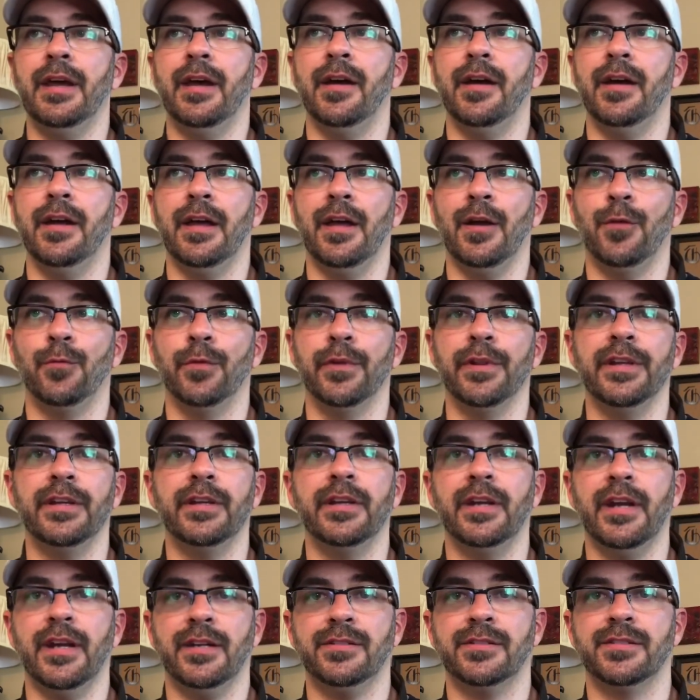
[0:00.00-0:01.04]
a really
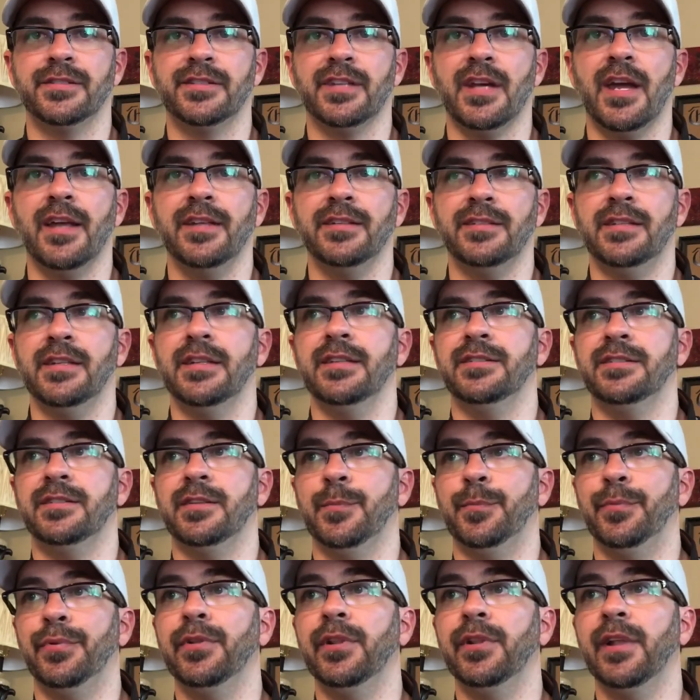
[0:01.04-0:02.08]
good exercise is to
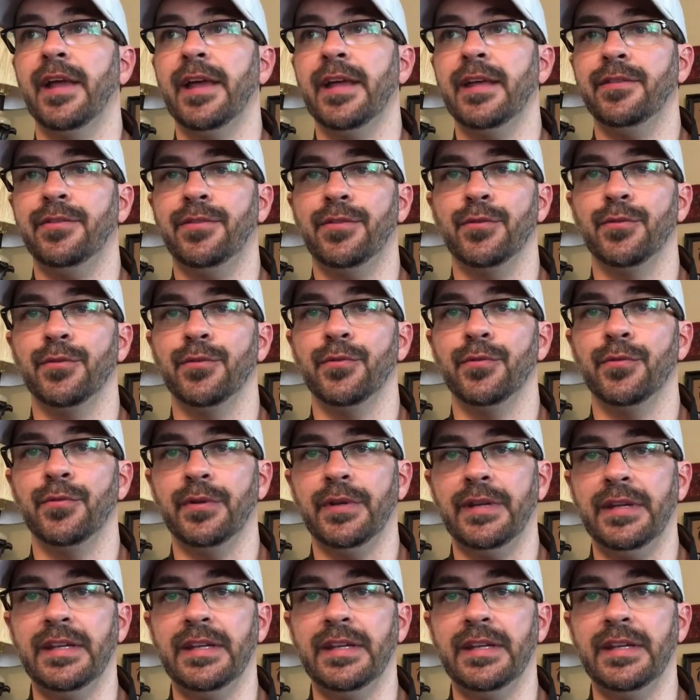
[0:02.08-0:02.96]
play through